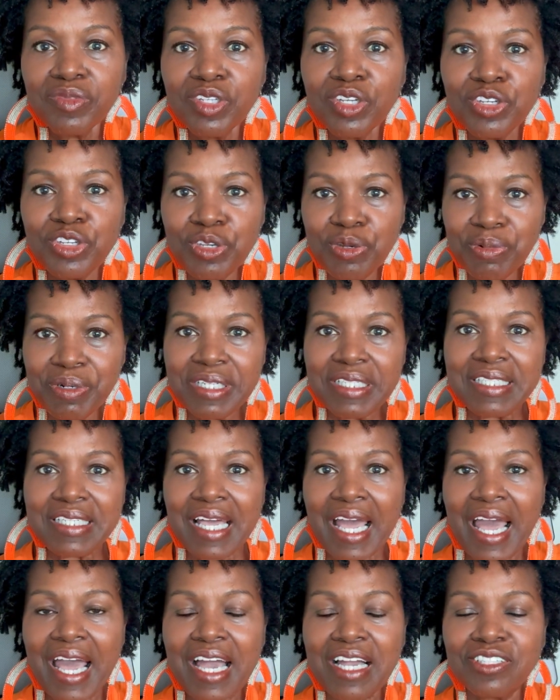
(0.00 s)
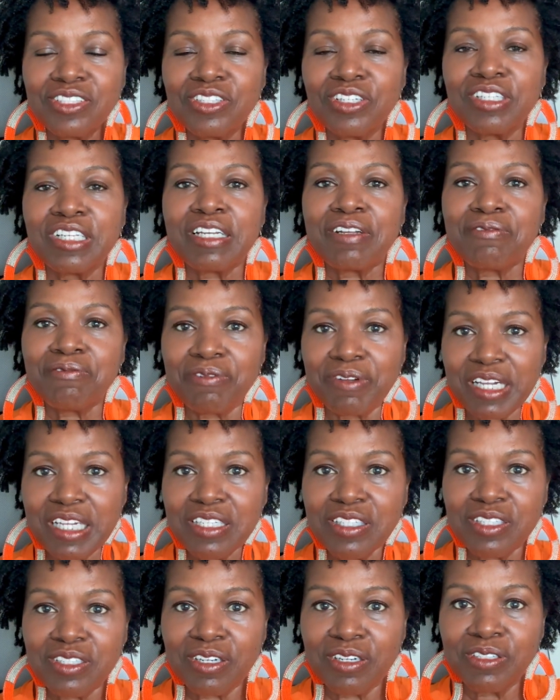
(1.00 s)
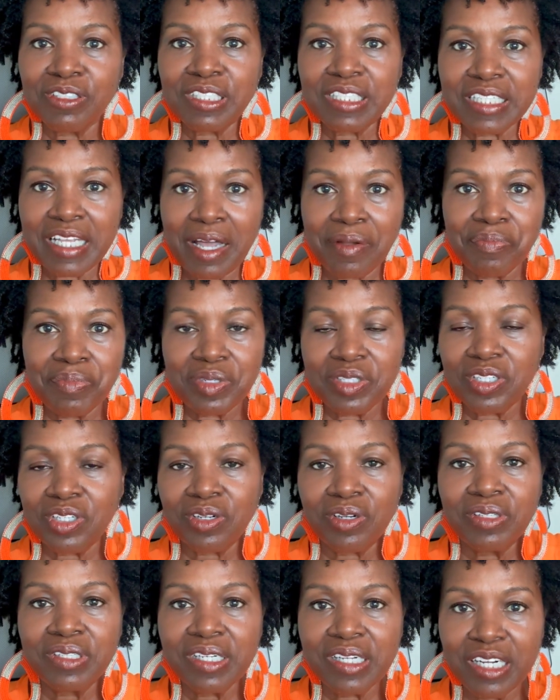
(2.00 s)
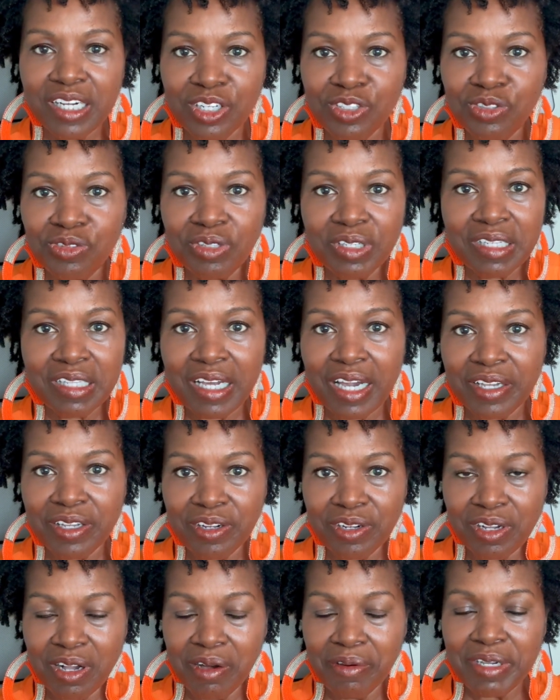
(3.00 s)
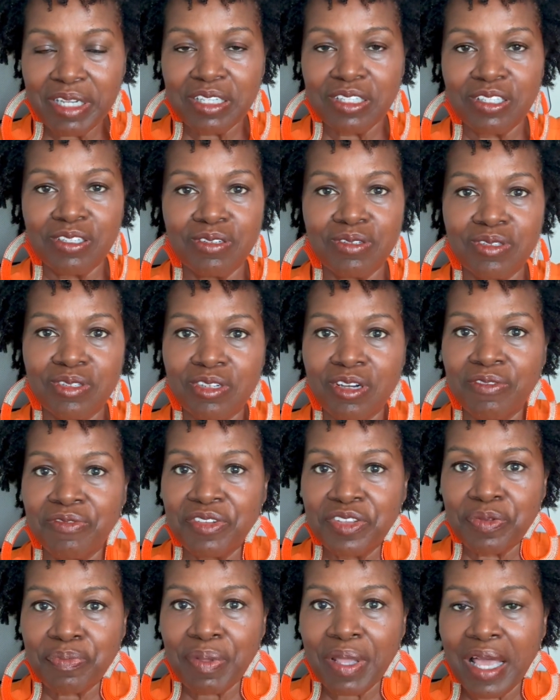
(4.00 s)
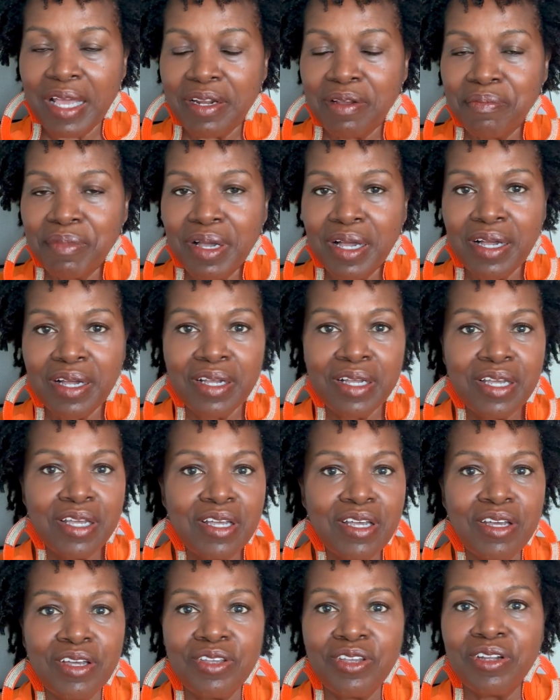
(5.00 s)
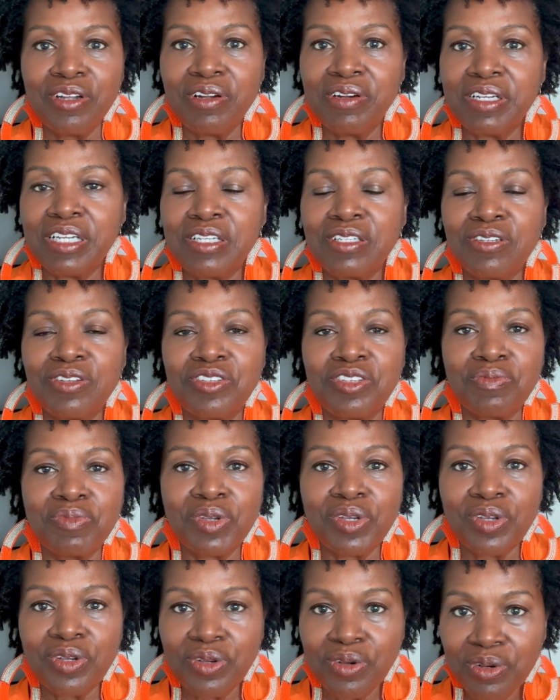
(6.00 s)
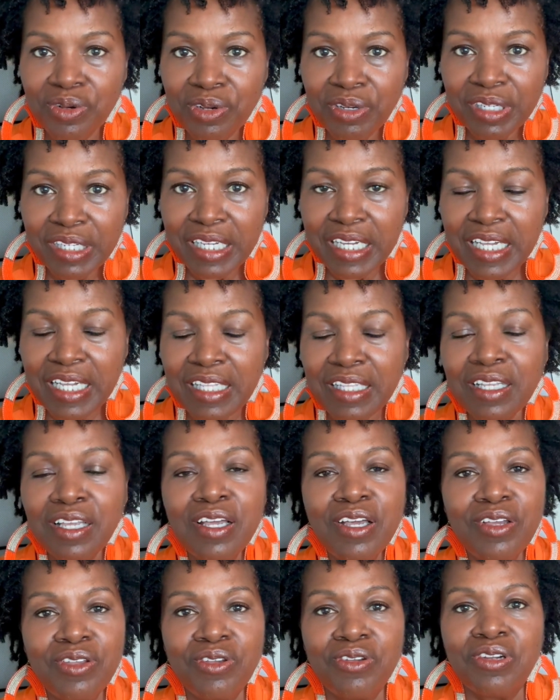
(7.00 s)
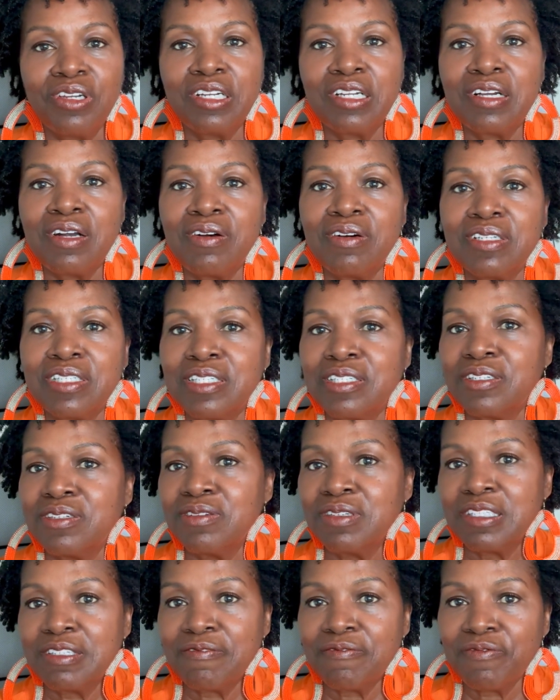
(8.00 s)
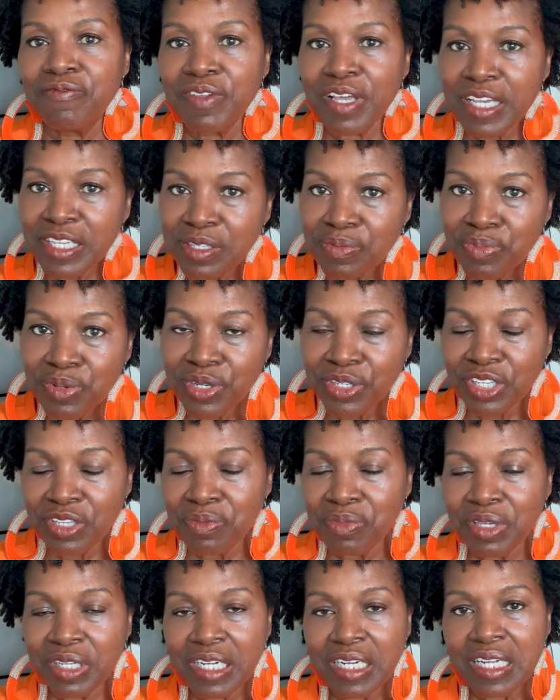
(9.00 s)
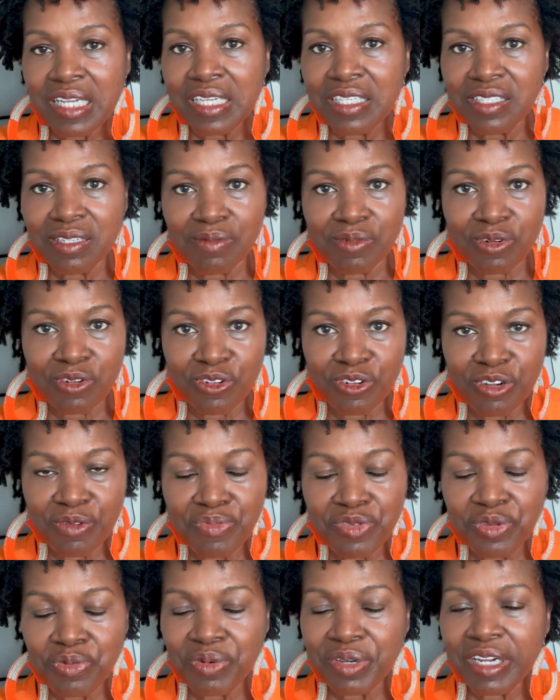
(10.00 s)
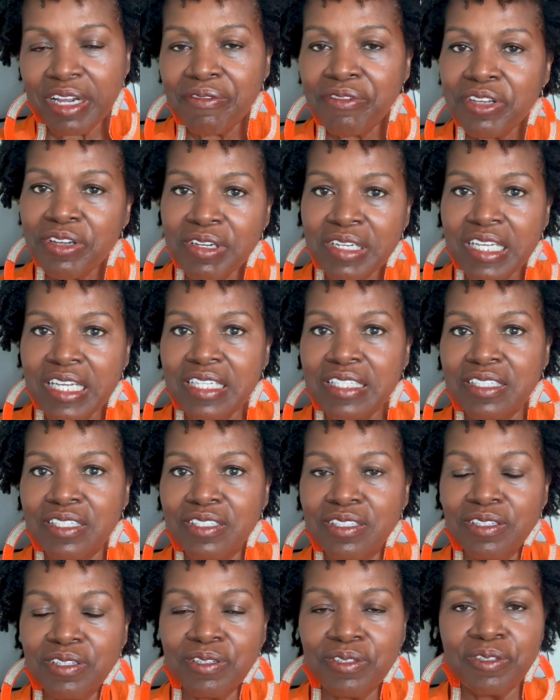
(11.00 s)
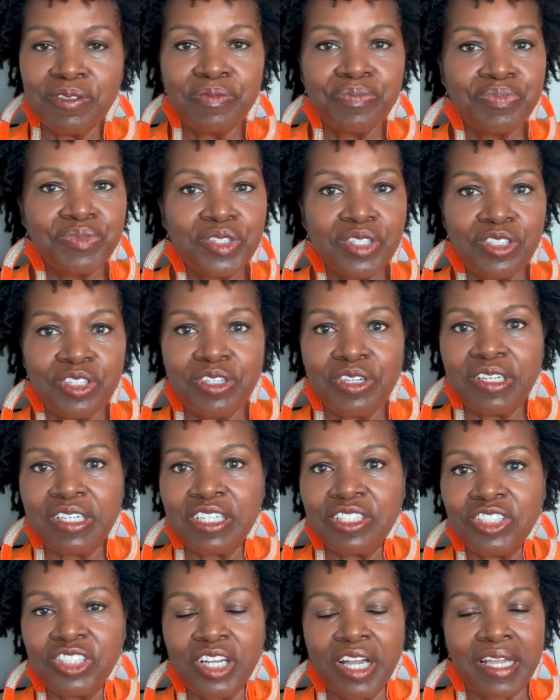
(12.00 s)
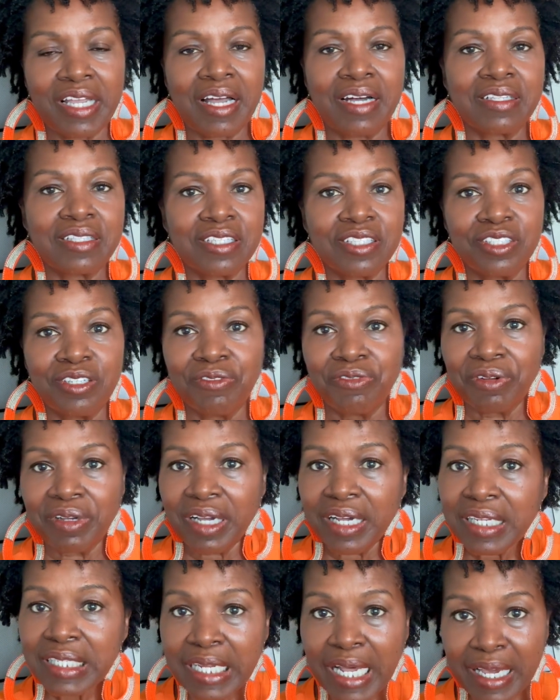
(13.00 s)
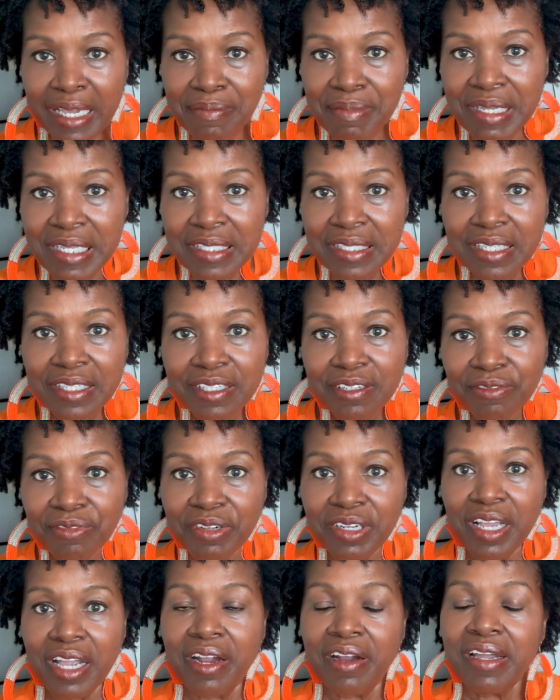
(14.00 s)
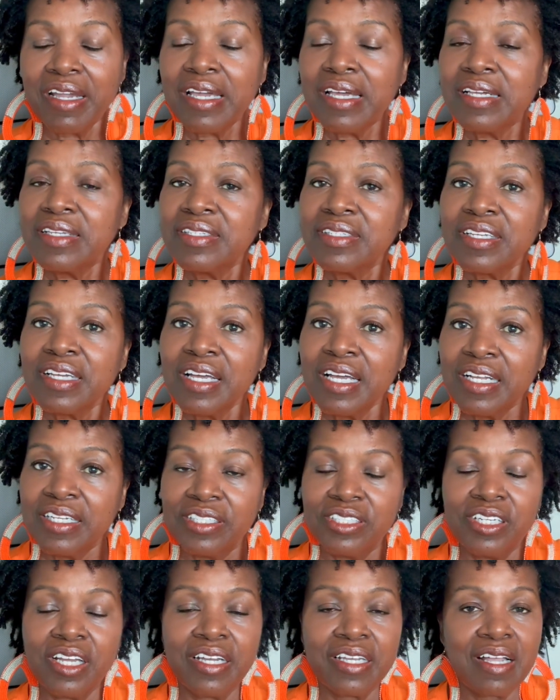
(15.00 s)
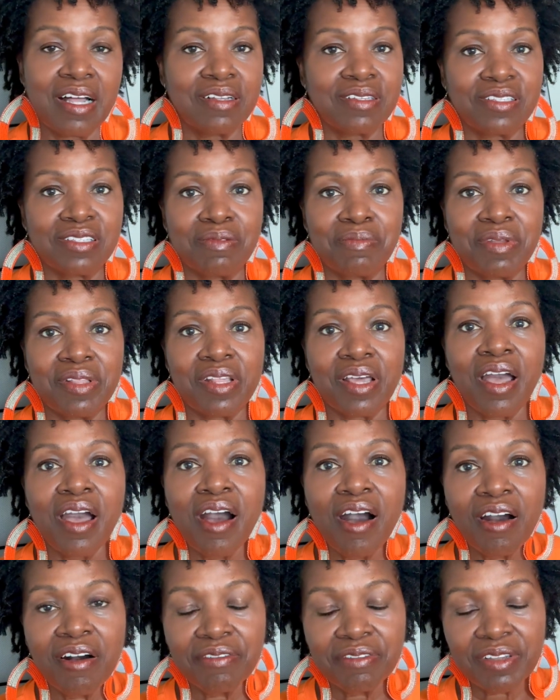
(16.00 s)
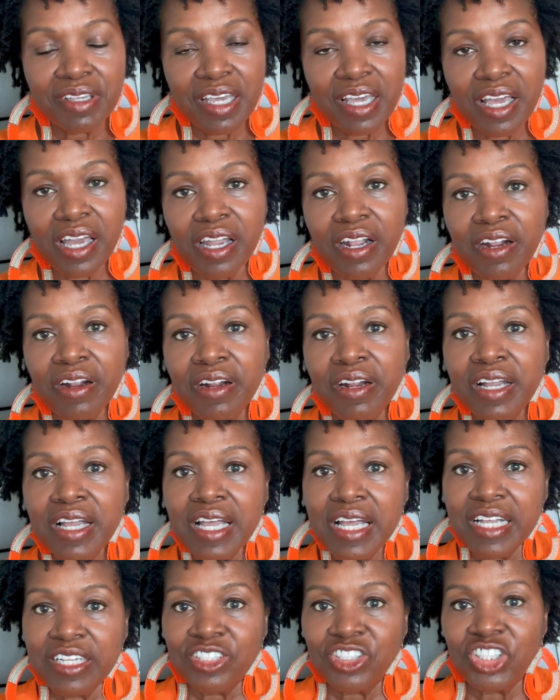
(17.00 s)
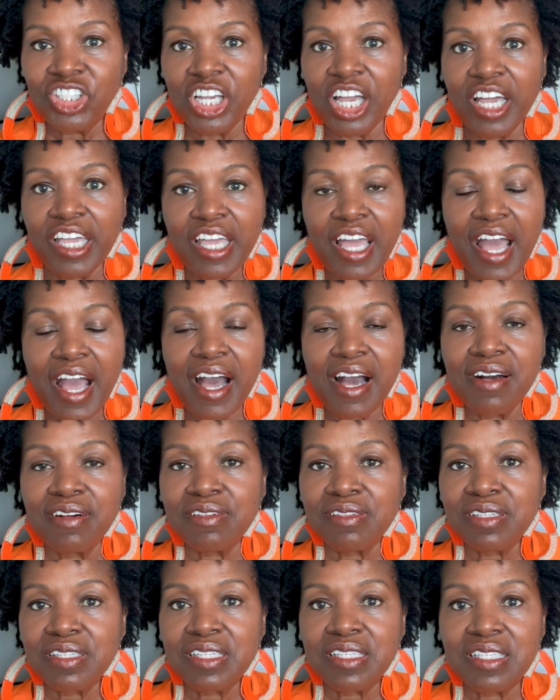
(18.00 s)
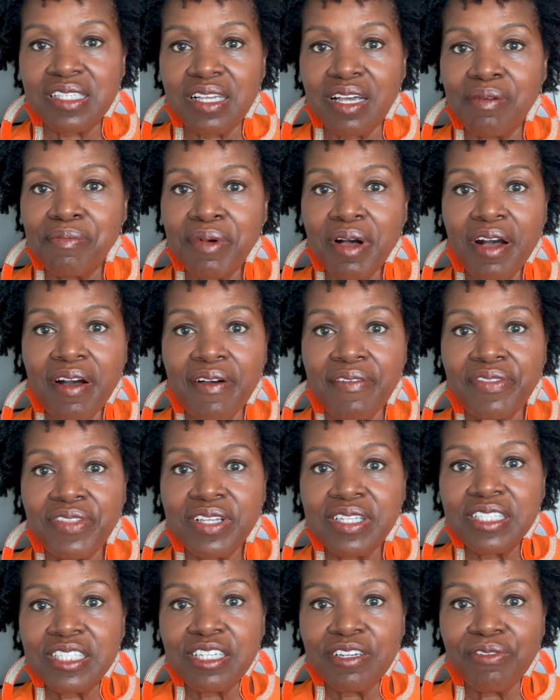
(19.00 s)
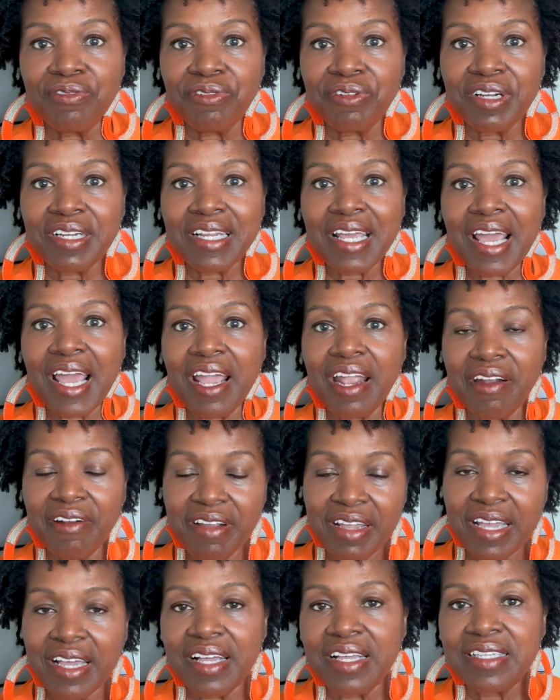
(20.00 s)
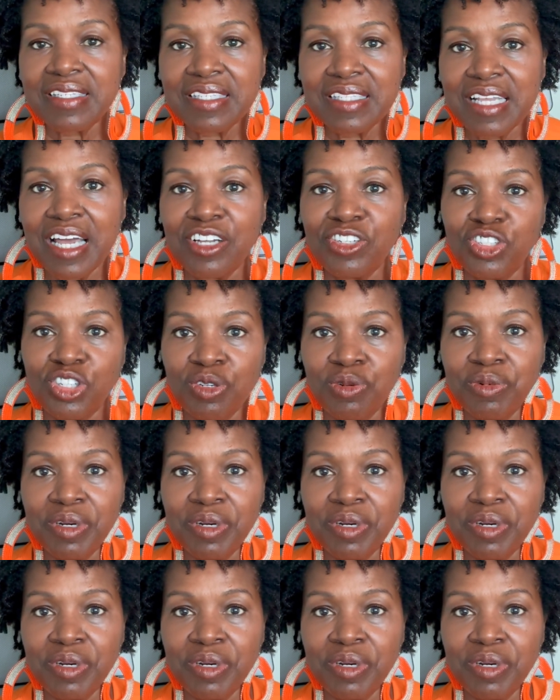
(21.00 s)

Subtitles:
You want to actually research that particular country that you're going to. So if it's Panama, you're going to do some Googling, you're going to go to some Facebook communities, some groups, whatever you need to do. You're going to check out the different climates in different areas, check out some of the healthcare, check out some of the different areas that you